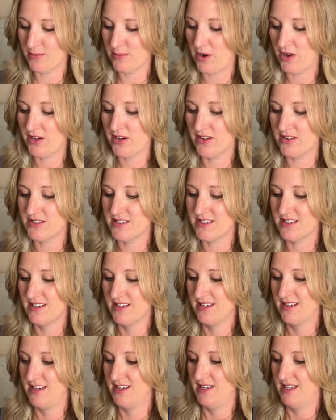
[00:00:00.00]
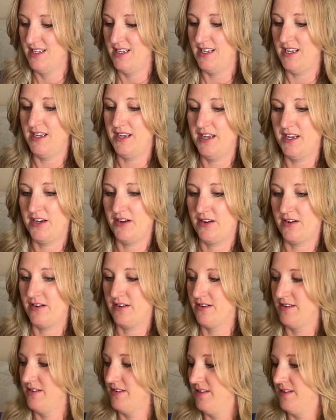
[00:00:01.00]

markers in here